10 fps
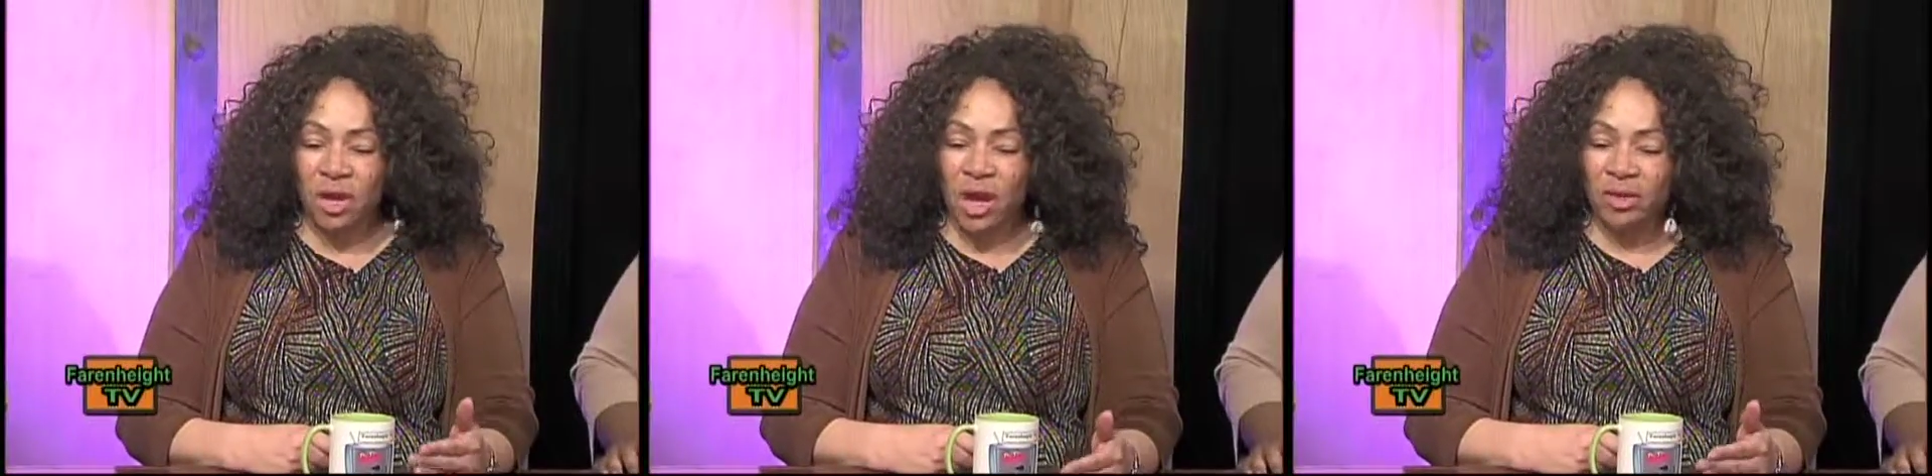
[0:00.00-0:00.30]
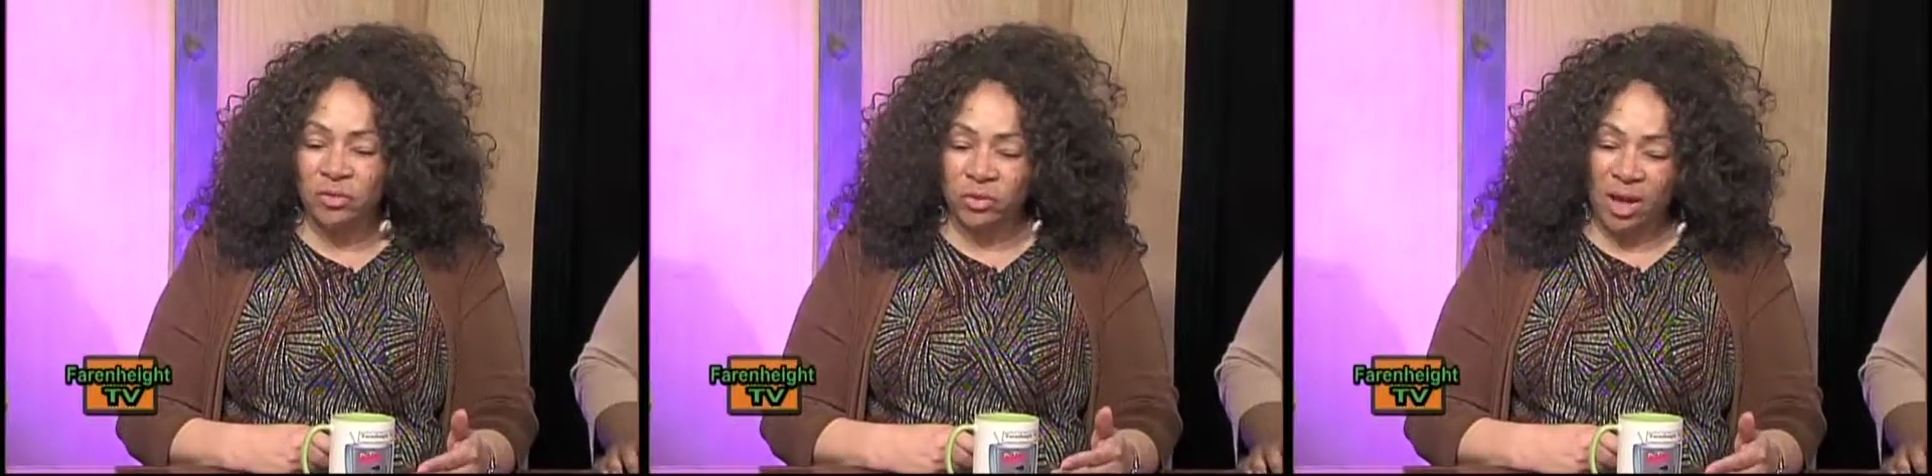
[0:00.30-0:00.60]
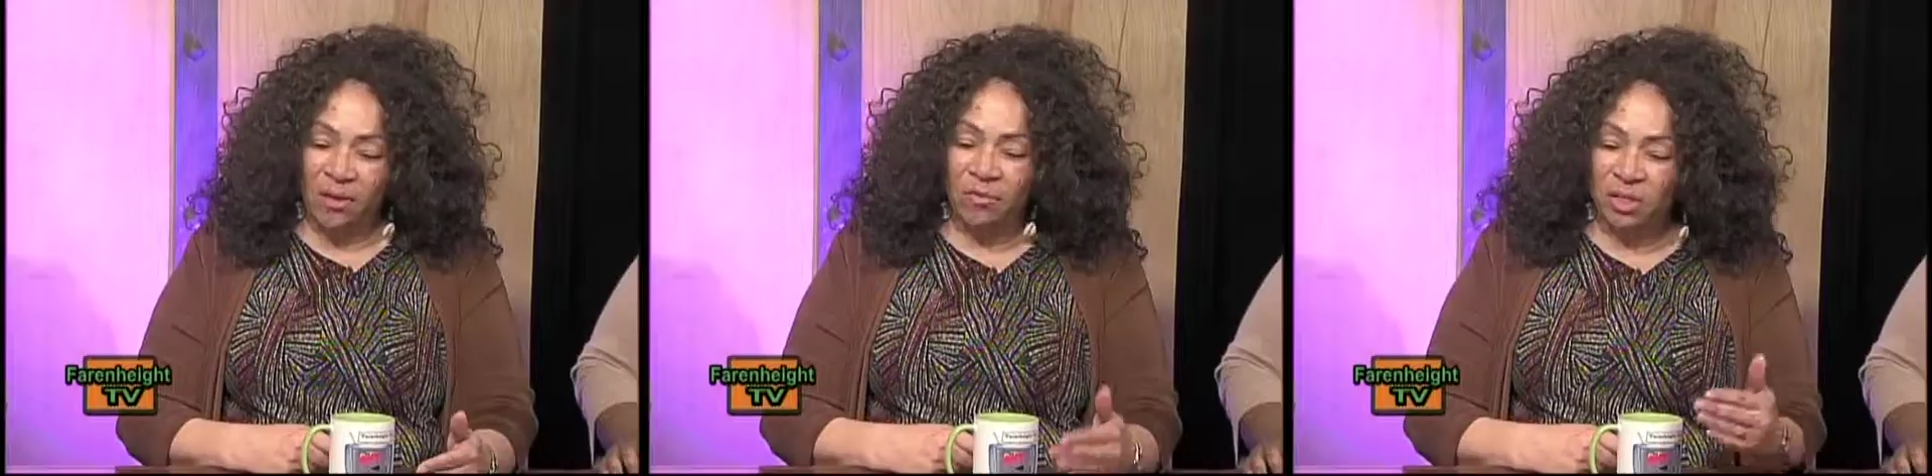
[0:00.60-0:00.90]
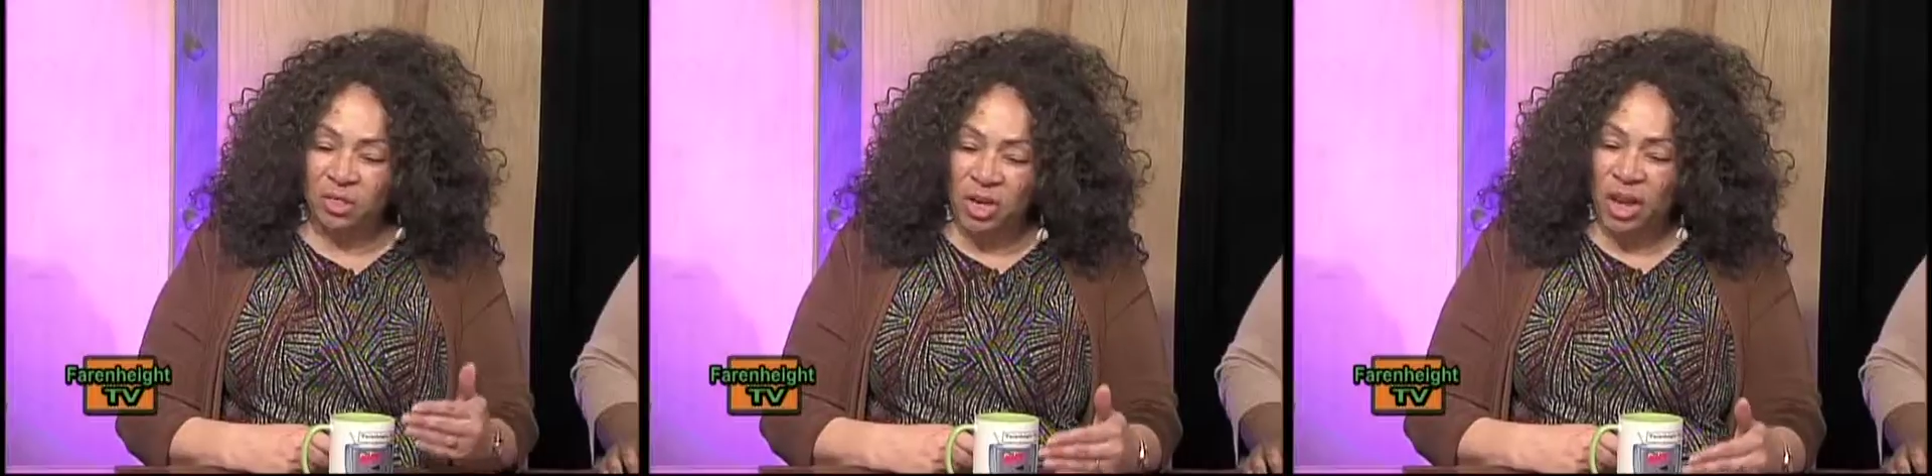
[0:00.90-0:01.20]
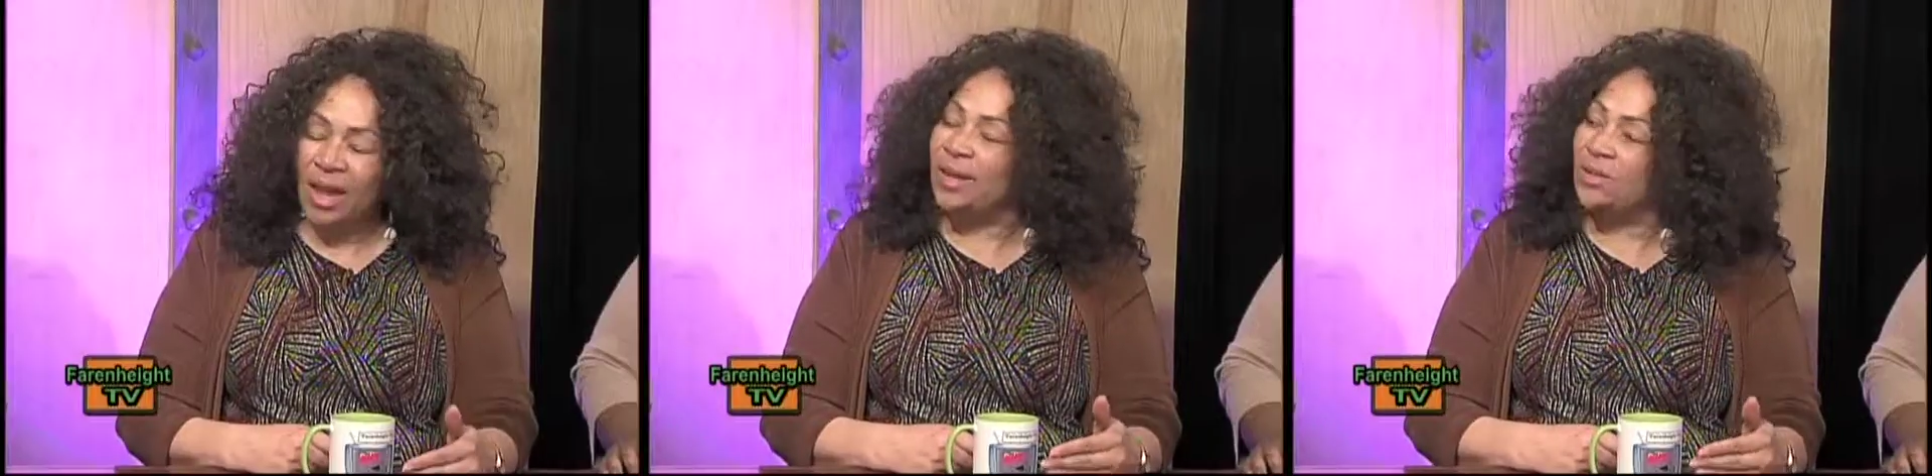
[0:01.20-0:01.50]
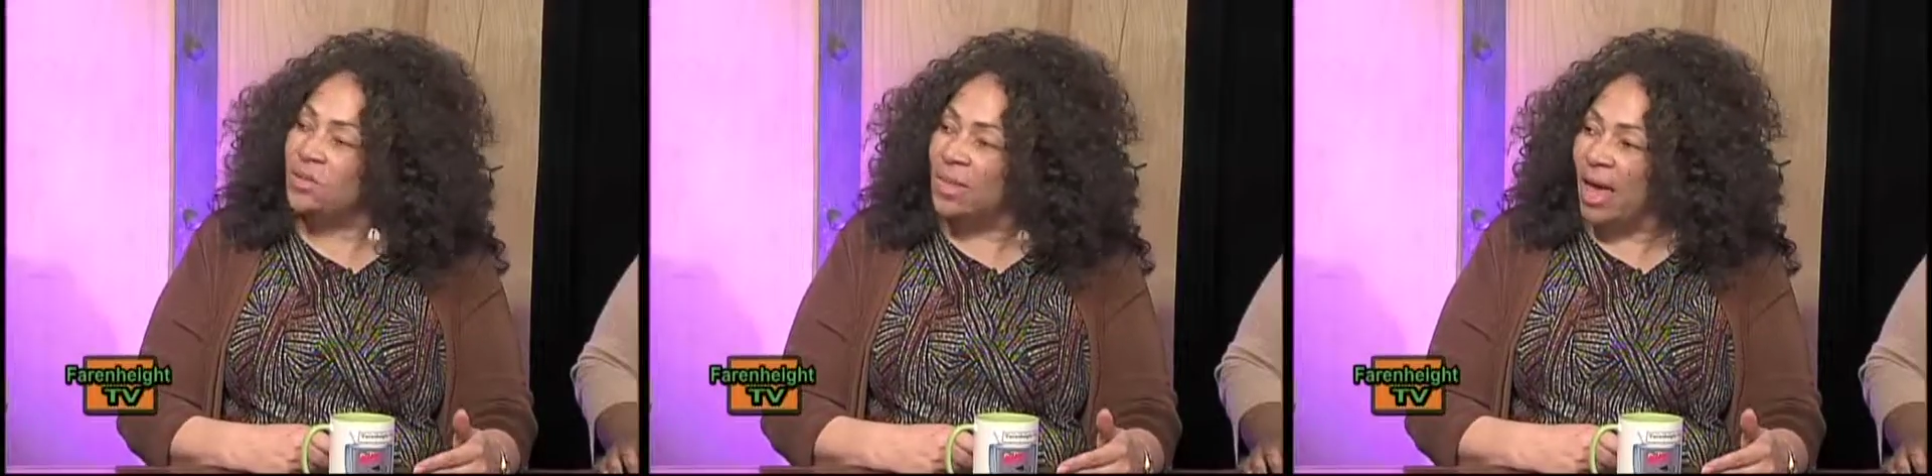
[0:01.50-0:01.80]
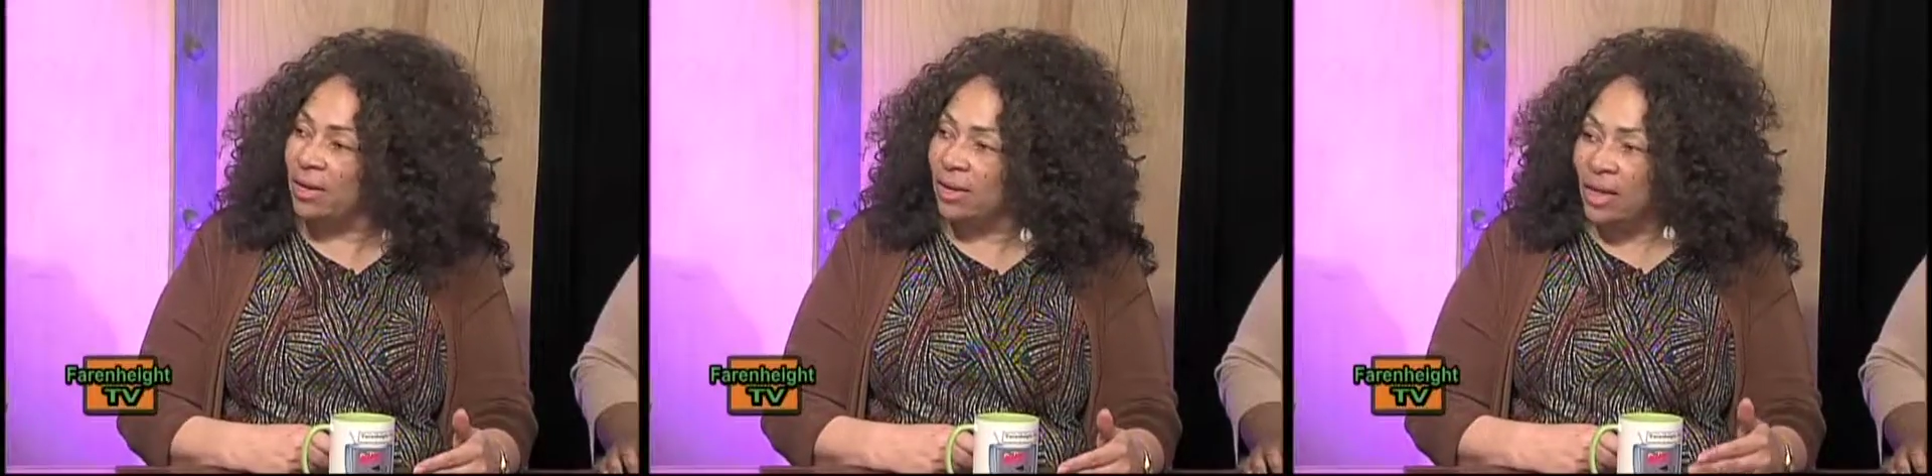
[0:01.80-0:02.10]
a concerted effort to change
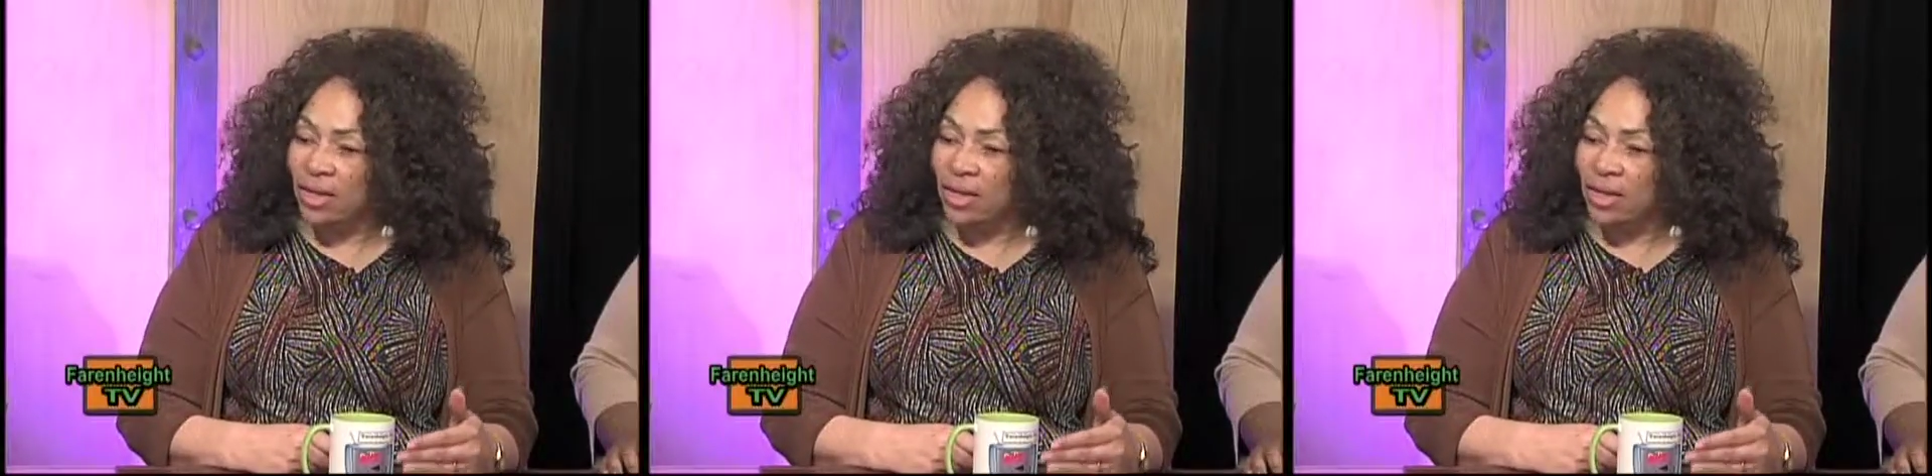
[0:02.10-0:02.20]
that,